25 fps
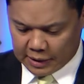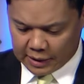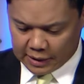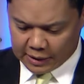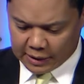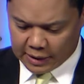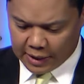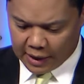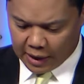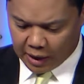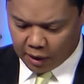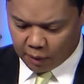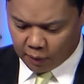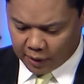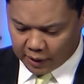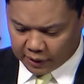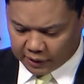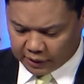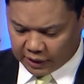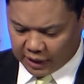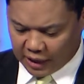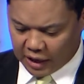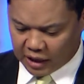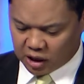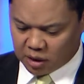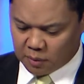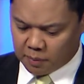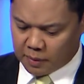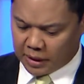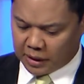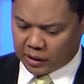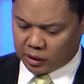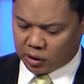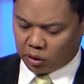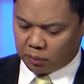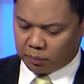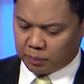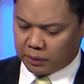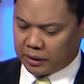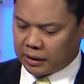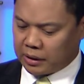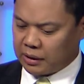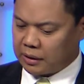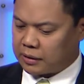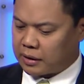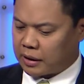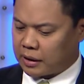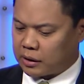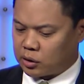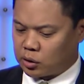Now, at the ecumenical
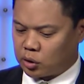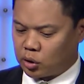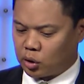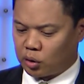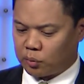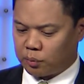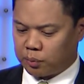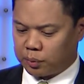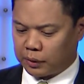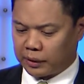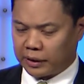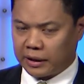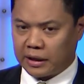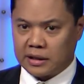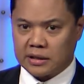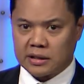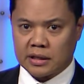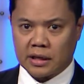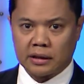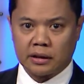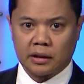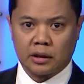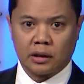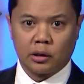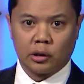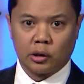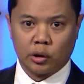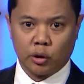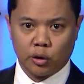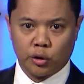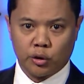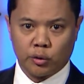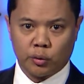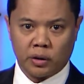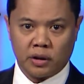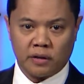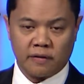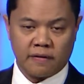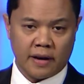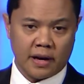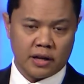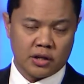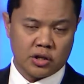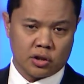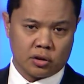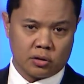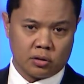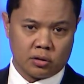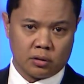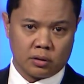meeting that took place at the Lutheran
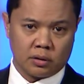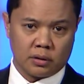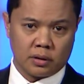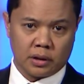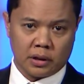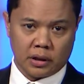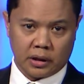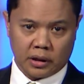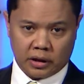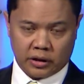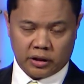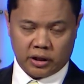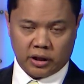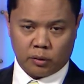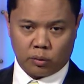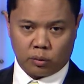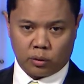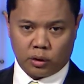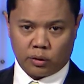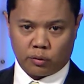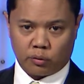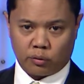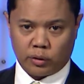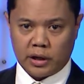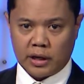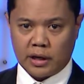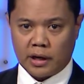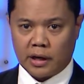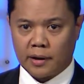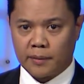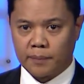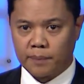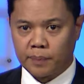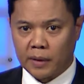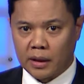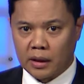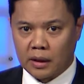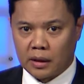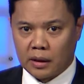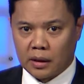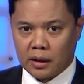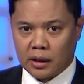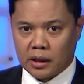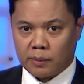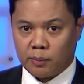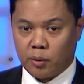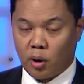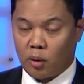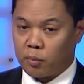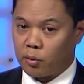Evangelical Cathedral in Riga,
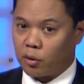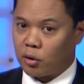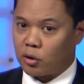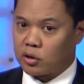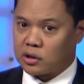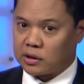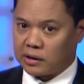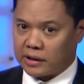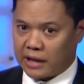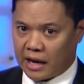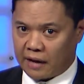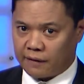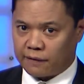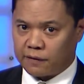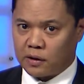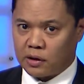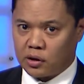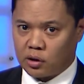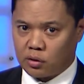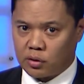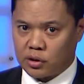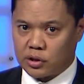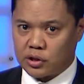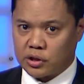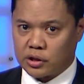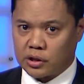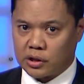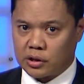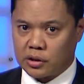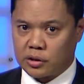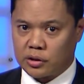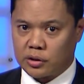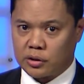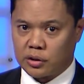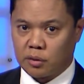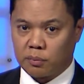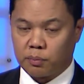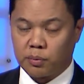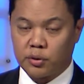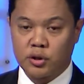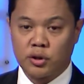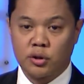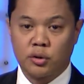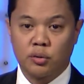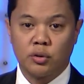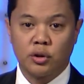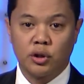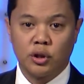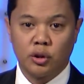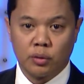the Pope urged Latvian Christians to
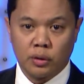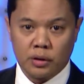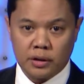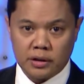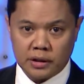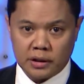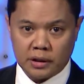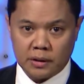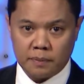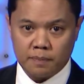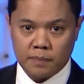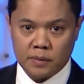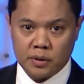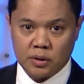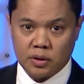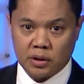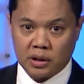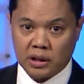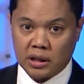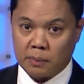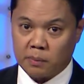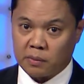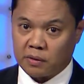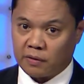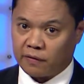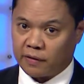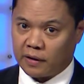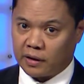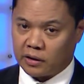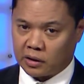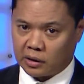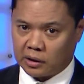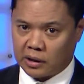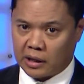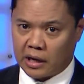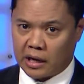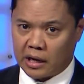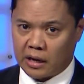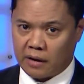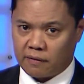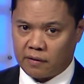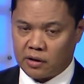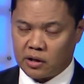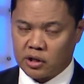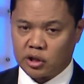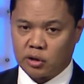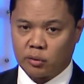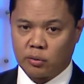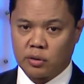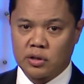pursue unity, to keep the faith alive,
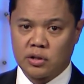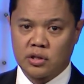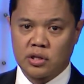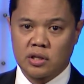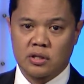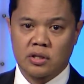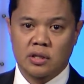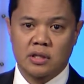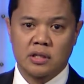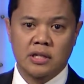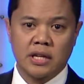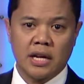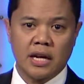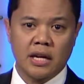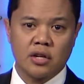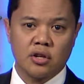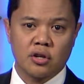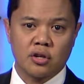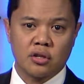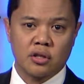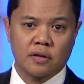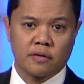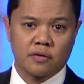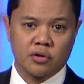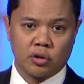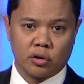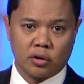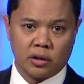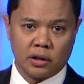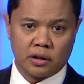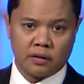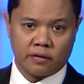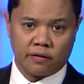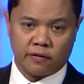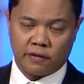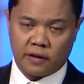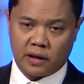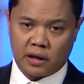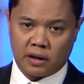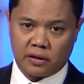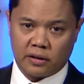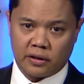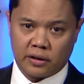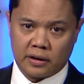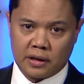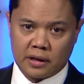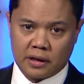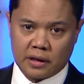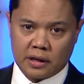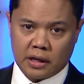and to resist the dangers of turning the faith
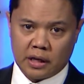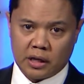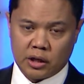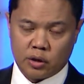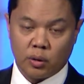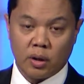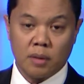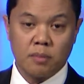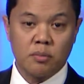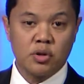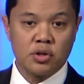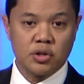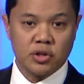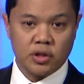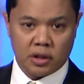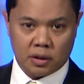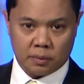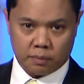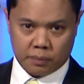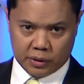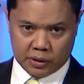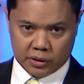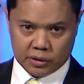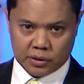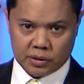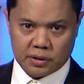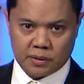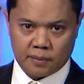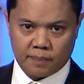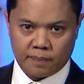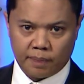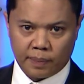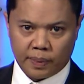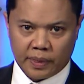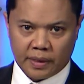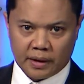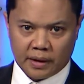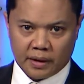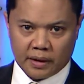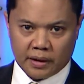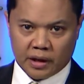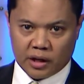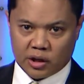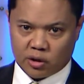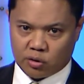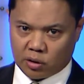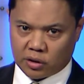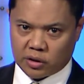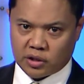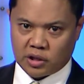into a museum piece.
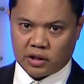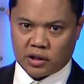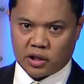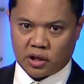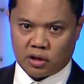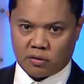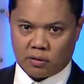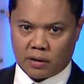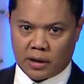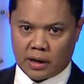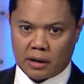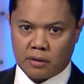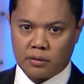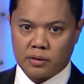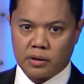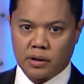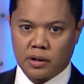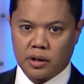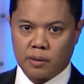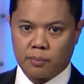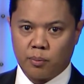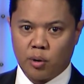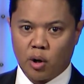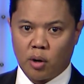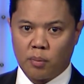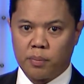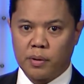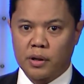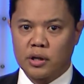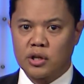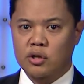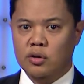Addressing the crowd, the Pope